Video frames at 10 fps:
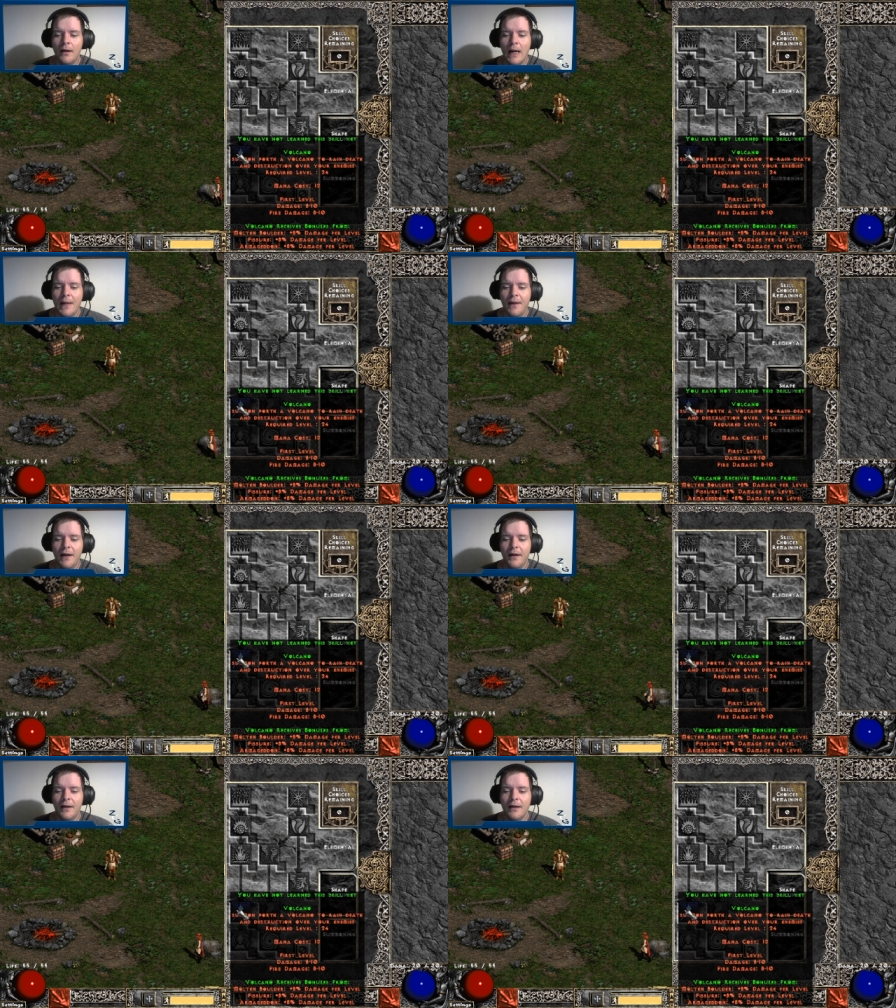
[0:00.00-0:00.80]
And
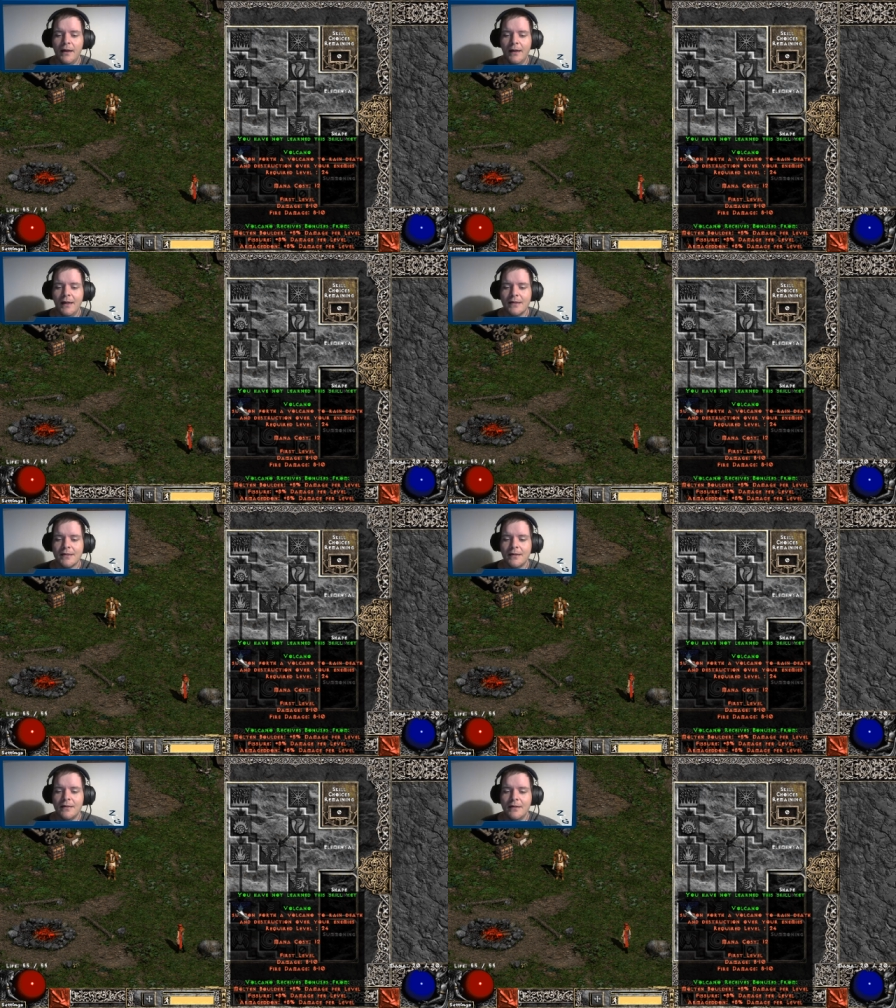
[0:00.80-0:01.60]
then it
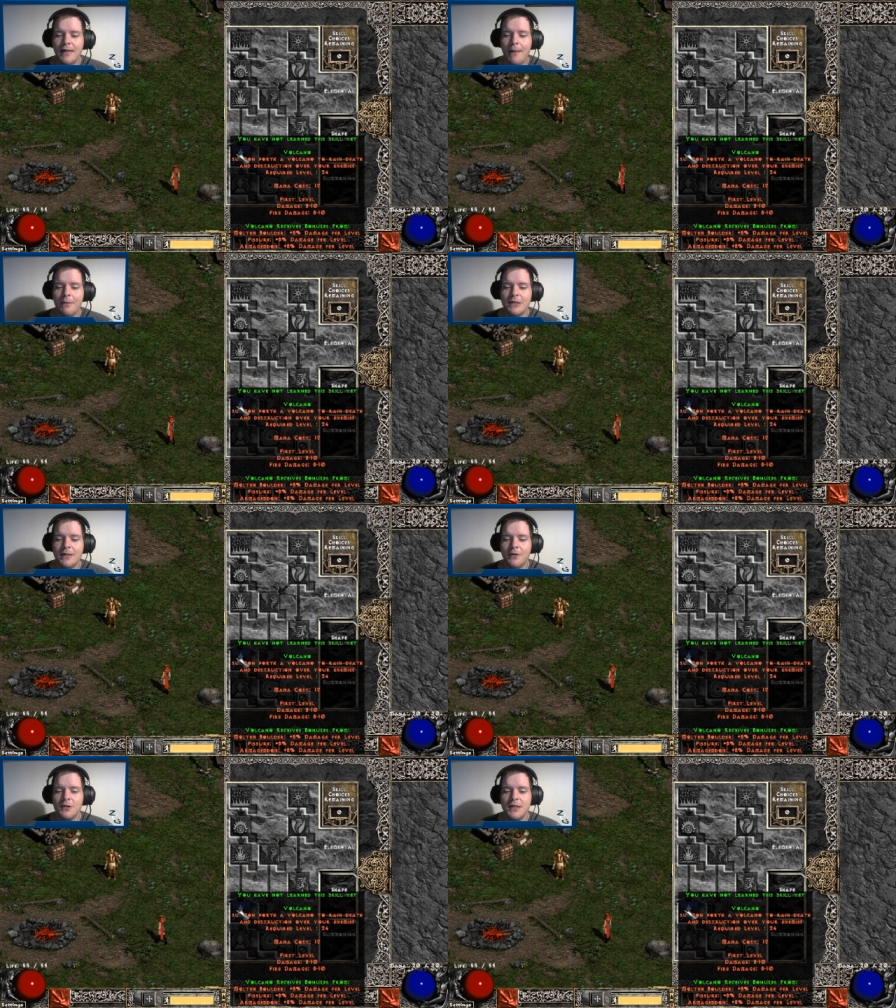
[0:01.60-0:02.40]
gets damage
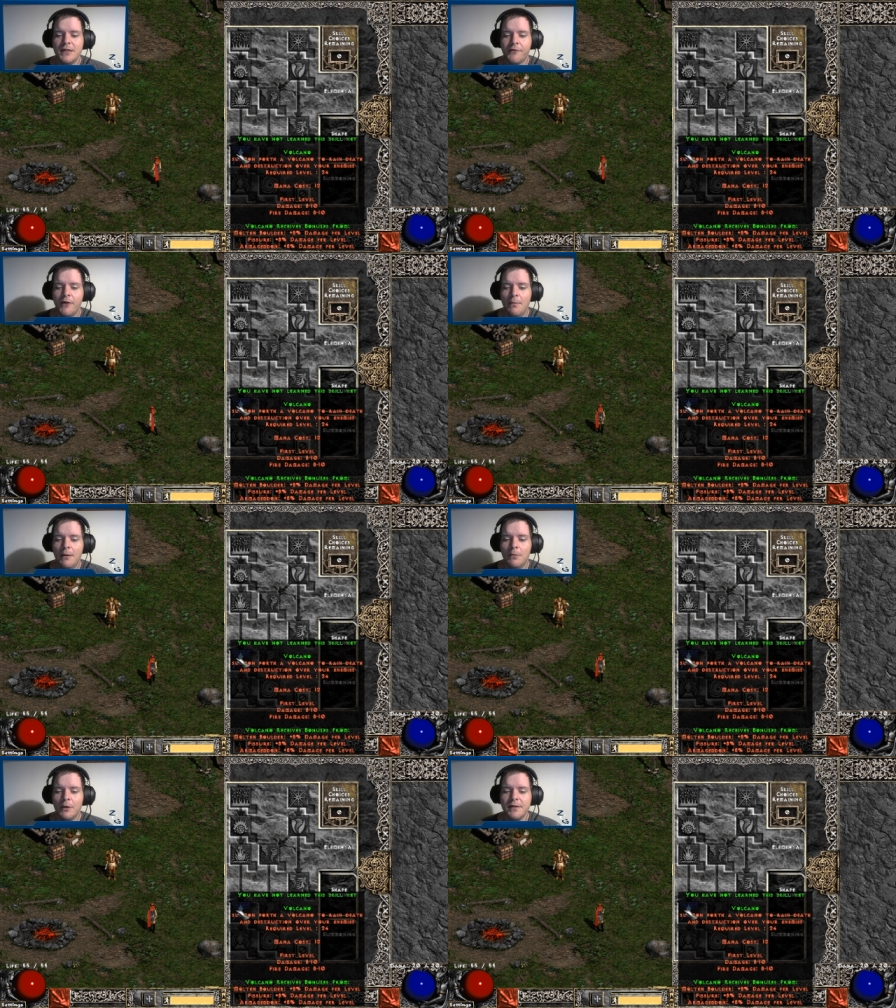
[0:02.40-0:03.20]
synergies from
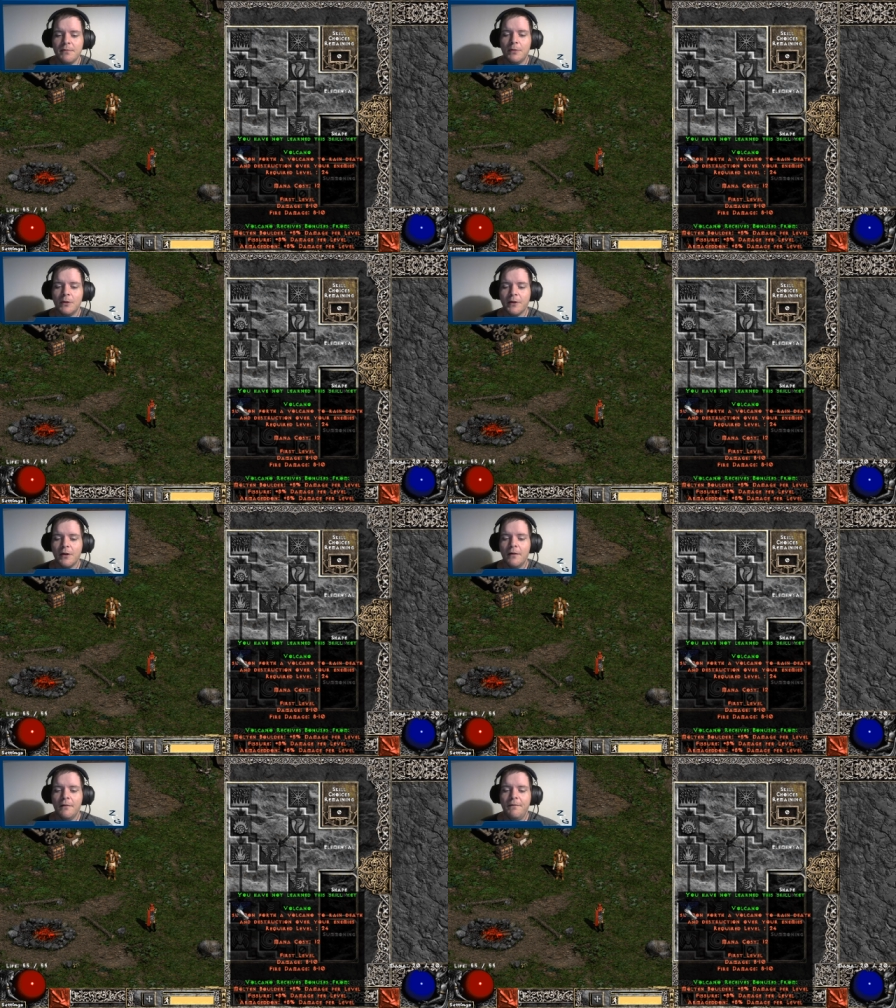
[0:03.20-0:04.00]
Molten
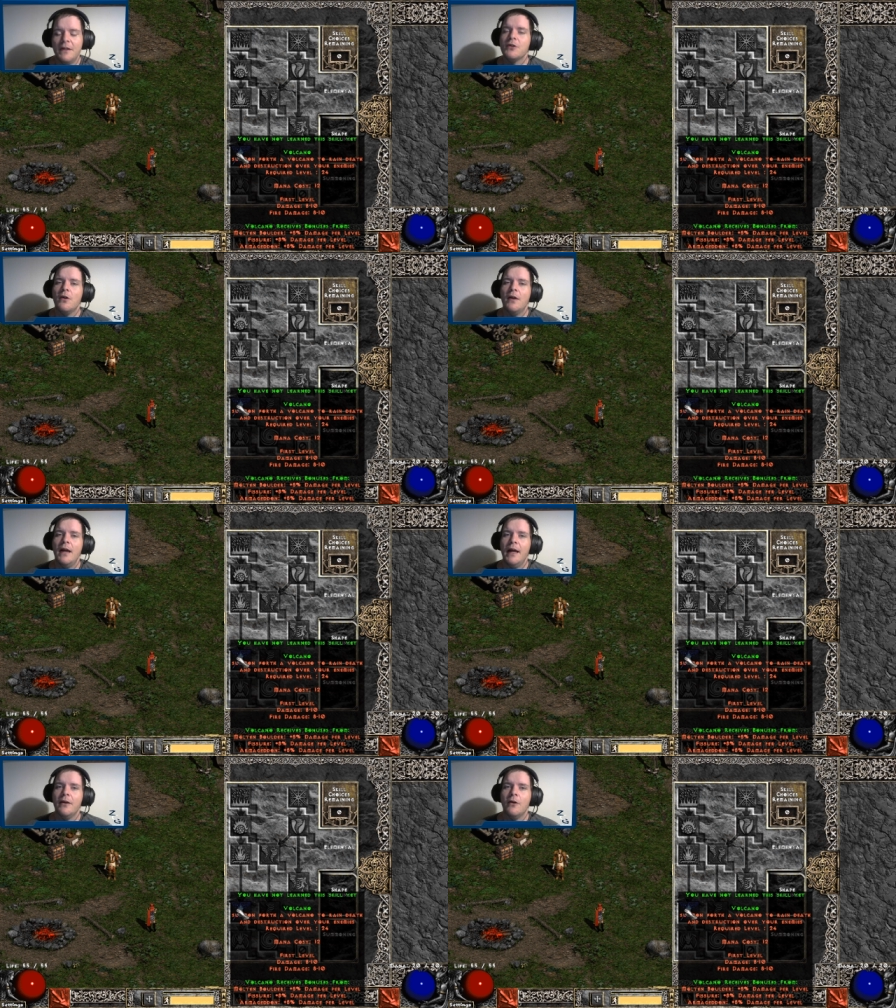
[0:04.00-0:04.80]
Boulder, Fissure,
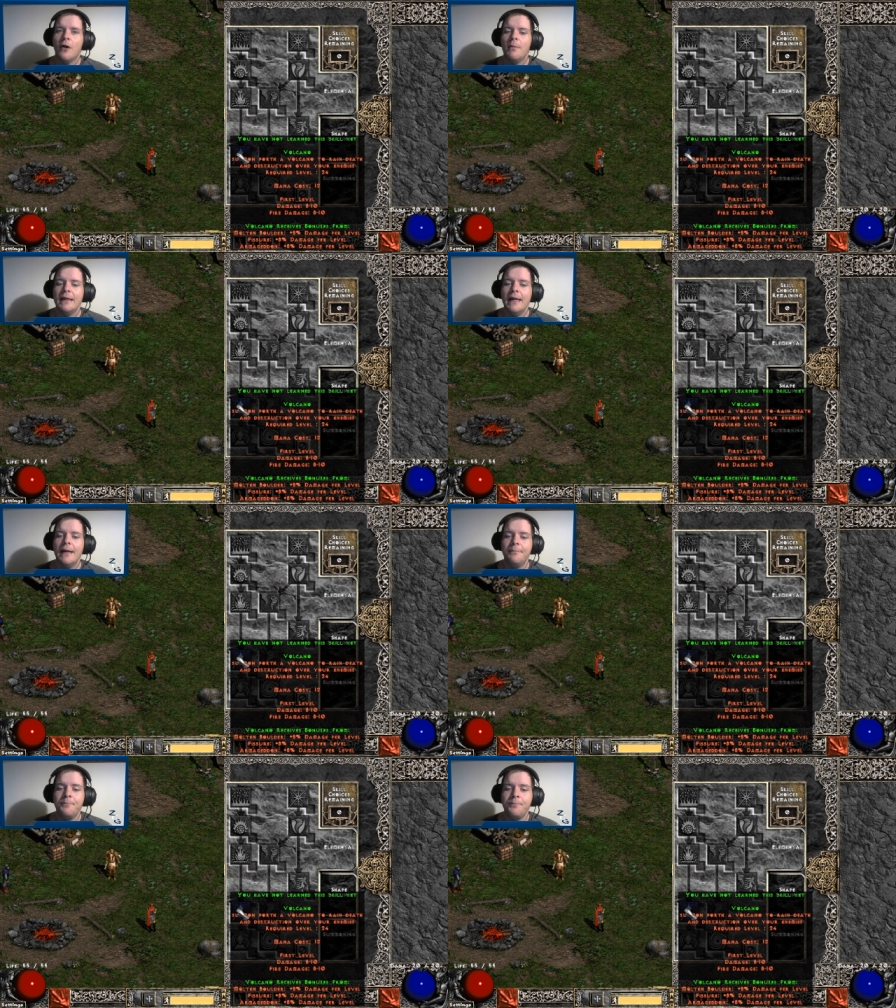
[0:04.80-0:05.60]
and Armageddon.